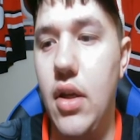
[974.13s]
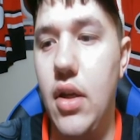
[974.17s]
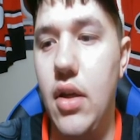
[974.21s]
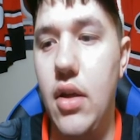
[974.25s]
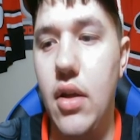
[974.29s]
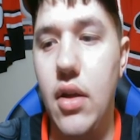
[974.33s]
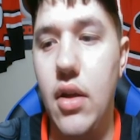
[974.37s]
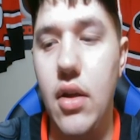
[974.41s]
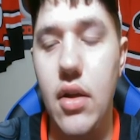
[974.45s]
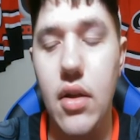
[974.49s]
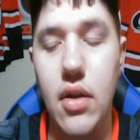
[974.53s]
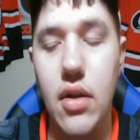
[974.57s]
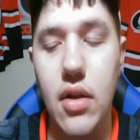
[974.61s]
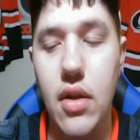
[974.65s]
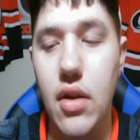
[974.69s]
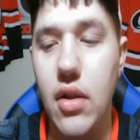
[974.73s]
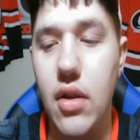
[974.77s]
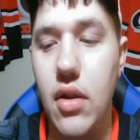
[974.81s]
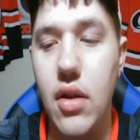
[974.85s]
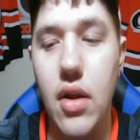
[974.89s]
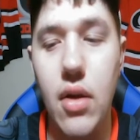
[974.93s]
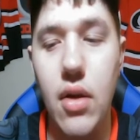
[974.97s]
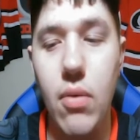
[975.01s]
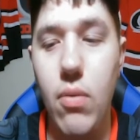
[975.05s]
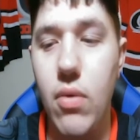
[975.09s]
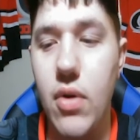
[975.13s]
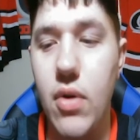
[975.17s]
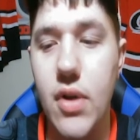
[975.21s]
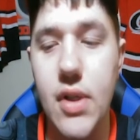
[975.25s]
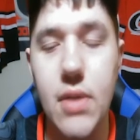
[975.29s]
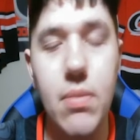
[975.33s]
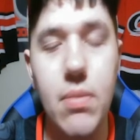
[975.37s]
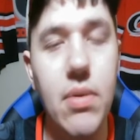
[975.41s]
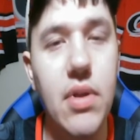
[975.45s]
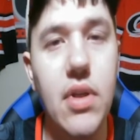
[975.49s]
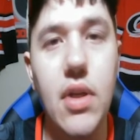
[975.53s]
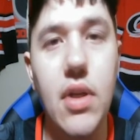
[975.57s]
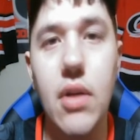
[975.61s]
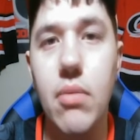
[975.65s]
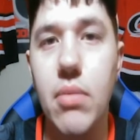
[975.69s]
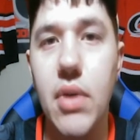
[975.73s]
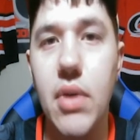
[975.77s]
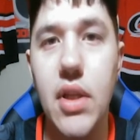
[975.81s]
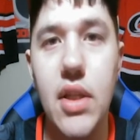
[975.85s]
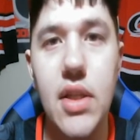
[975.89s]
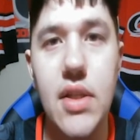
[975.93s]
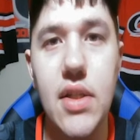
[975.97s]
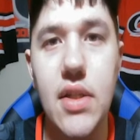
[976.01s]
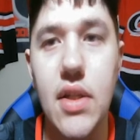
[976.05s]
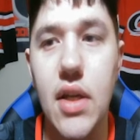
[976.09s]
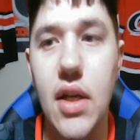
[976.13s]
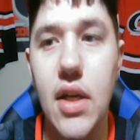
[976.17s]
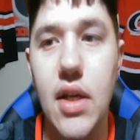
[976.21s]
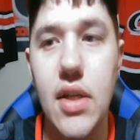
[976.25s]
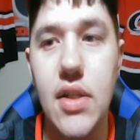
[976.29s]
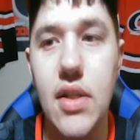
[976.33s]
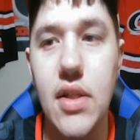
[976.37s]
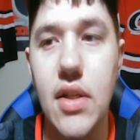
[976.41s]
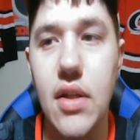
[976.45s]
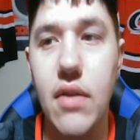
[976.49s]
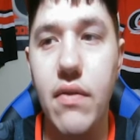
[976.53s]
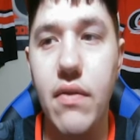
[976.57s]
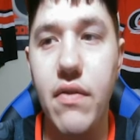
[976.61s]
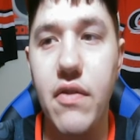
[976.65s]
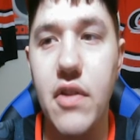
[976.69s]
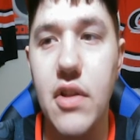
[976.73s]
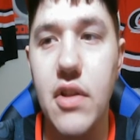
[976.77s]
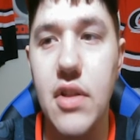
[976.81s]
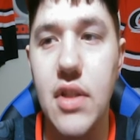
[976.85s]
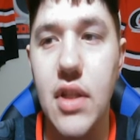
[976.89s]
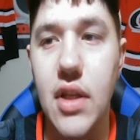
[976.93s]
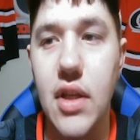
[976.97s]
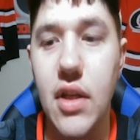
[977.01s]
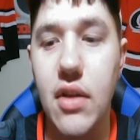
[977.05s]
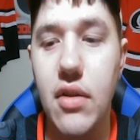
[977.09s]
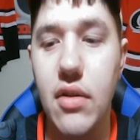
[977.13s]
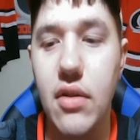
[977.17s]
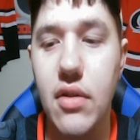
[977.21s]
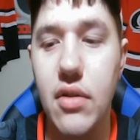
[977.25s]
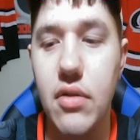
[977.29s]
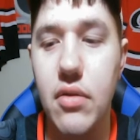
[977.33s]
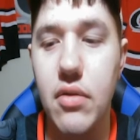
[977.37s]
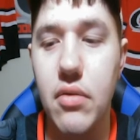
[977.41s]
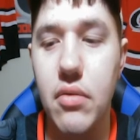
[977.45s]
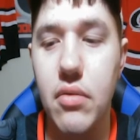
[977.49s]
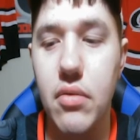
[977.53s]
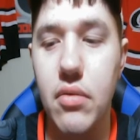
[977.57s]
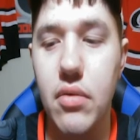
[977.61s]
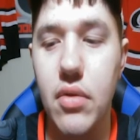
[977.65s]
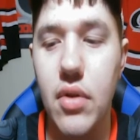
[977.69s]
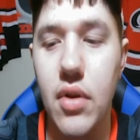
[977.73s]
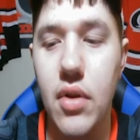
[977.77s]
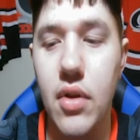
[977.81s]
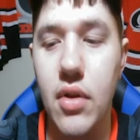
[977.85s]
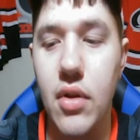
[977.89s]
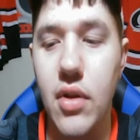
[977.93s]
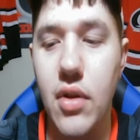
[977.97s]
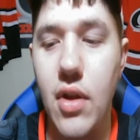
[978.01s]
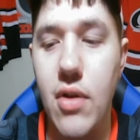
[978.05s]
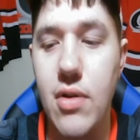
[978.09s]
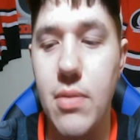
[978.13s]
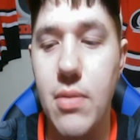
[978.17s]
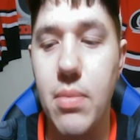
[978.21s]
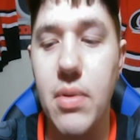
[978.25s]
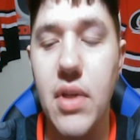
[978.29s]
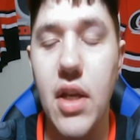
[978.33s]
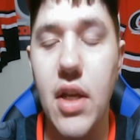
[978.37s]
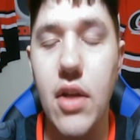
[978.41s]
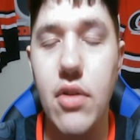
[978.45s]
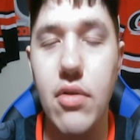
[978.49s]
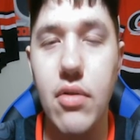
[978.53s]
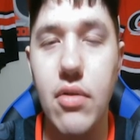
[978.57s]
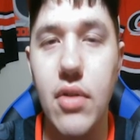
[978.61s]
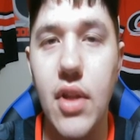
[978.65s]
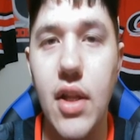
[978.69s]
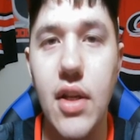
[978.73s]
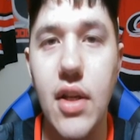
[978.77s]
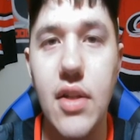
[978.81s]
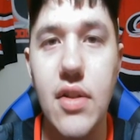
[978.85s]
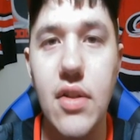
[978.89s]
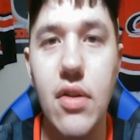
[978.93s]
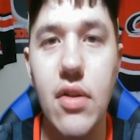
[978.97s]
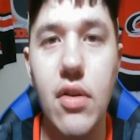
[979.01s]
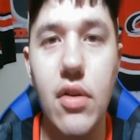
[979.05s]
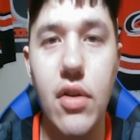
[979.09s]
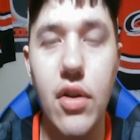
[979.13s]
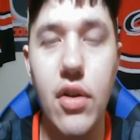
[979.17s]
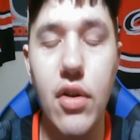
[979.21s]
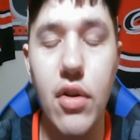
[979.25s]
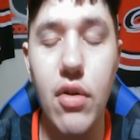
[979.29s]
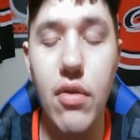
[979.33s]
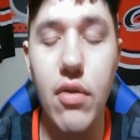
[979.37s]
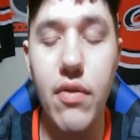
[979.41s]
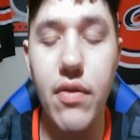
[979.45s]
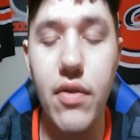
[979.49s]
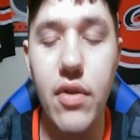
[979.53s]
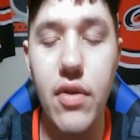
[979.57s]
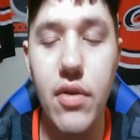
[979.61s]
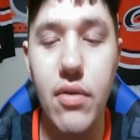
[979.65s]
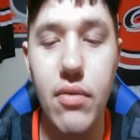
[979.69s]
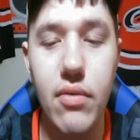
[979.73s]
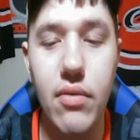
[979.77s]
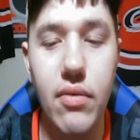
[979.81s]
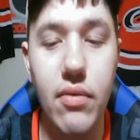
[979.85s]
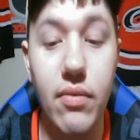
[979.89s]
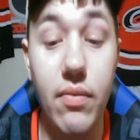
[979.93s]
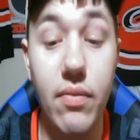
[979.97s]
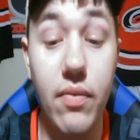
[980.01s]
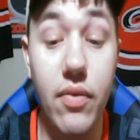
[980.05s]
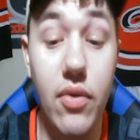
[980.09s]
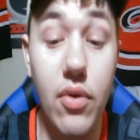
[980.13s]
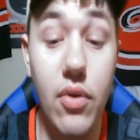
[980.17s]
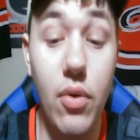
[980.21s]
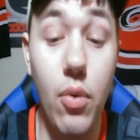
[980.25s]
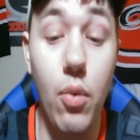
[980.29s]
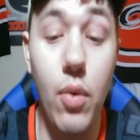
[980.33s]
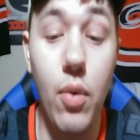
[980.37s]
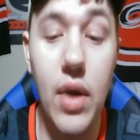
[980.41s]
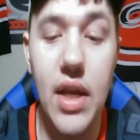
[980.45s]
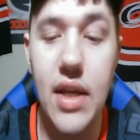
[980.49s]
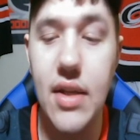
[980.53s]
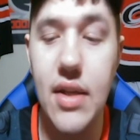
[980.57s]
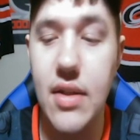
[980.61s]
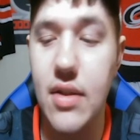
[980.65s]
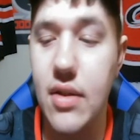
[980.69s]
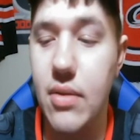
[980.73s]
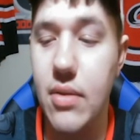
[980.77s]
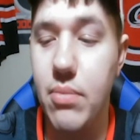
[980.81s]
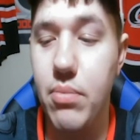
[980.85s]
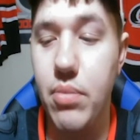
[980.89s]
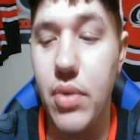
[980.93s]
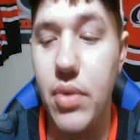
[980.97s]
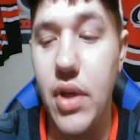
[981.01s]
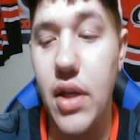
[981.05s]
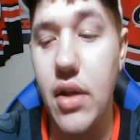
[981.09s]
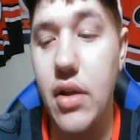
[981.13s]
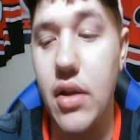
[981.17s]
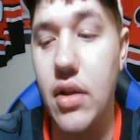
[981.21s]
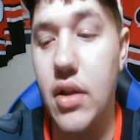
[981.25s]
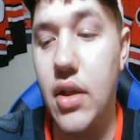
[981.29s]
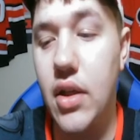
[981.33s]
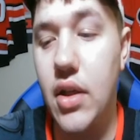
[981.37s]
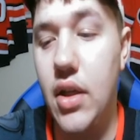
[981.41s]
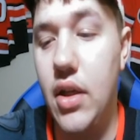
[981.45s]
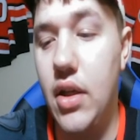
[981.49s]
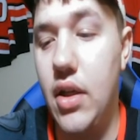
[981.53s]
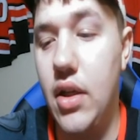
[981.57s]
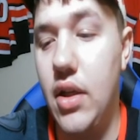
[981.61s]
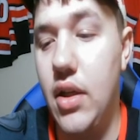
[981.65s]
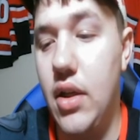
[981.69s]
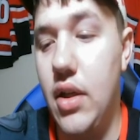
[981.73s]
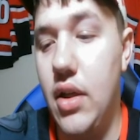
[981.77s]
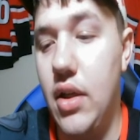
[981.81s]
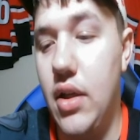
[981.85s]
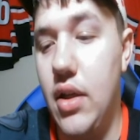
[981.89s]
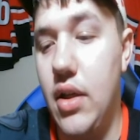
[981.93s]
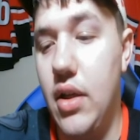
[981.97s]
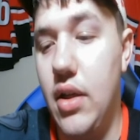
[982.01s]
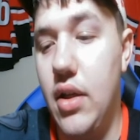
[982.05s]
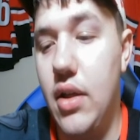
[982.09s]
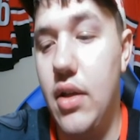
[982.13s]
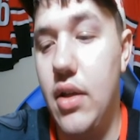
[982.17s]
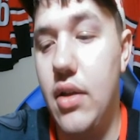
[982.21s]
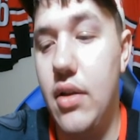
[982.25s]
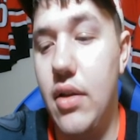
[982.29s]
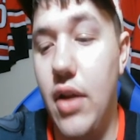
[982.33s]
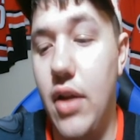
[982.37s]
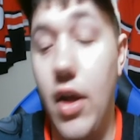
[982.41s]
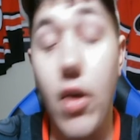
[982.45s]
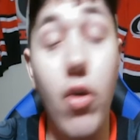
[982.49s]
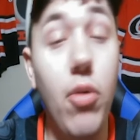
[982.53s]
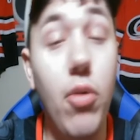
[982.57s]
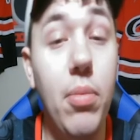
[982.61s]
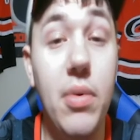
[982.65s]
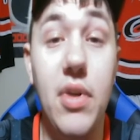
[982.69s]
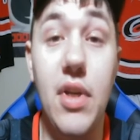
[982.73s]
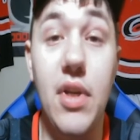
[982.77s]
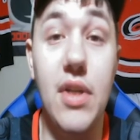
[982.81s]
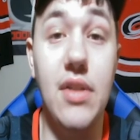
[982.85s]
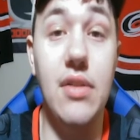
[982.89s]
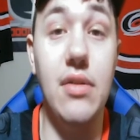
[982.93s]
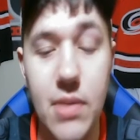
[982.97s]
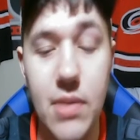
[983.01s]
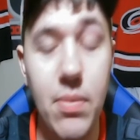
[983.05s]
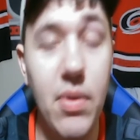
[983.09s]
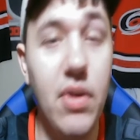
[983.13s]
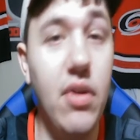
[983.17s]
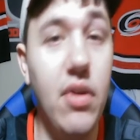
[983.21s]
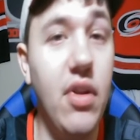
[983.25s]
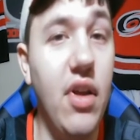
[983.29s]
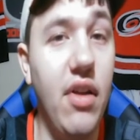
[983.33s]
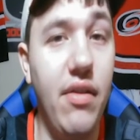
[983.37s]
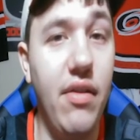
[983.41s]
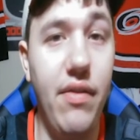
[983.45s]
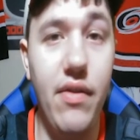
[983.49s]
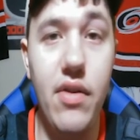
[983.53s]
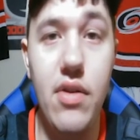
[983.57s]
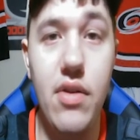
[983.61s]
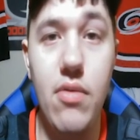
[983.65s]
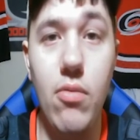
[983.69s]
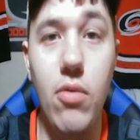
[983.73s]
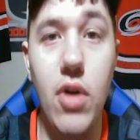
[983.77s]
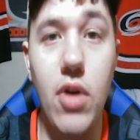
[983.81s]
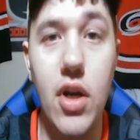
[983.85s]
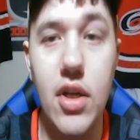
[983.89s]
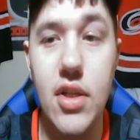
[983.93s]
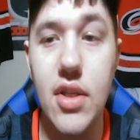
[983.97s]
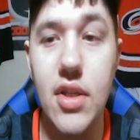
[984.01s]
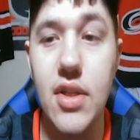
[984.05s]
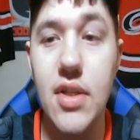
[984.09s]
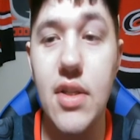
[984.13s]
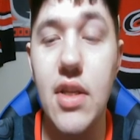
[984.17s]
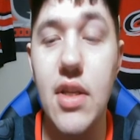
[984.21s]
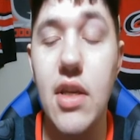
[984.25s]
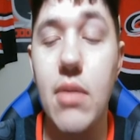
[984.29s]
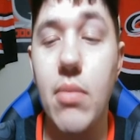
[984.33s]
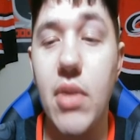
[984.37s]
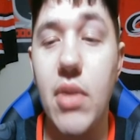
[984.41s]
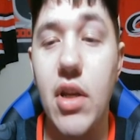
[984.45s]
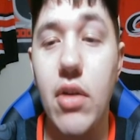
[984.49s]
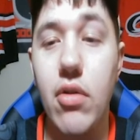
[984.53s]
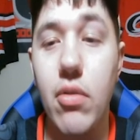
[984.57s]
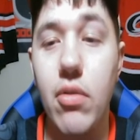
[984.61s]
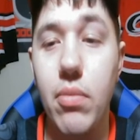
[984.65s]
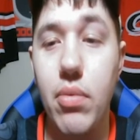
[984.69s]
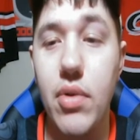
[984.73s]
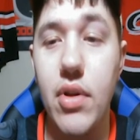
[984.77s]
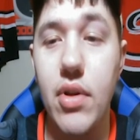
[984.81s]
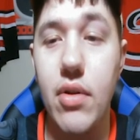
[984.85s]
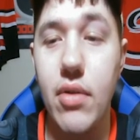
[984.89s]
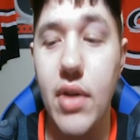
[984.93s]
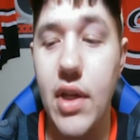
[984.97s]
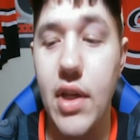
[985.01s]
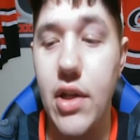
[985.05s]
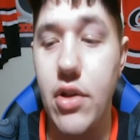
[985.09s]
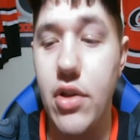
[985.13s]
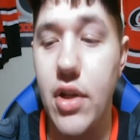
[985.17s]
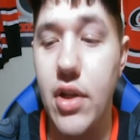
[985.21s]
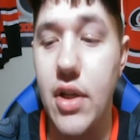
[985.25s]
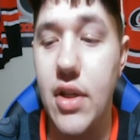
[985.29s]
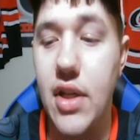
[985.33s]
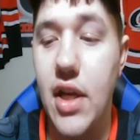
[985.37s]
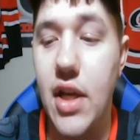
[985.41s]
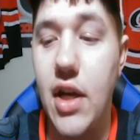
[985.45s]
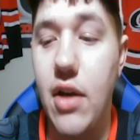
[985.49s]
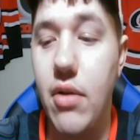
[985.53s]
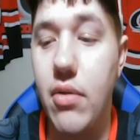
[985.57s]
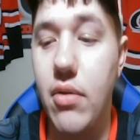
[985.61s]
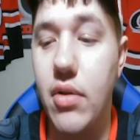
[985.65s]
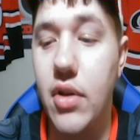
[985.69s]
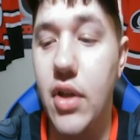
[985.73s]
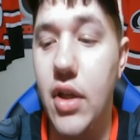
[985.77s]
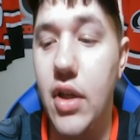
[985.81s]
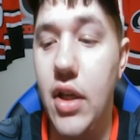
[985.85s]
a lot of work's been done by these guys, and it feels like there's potential that it's all going to go for a waste, but I hope it does. It's been a lot of fun to watch this team, and I hope we don't get shut down,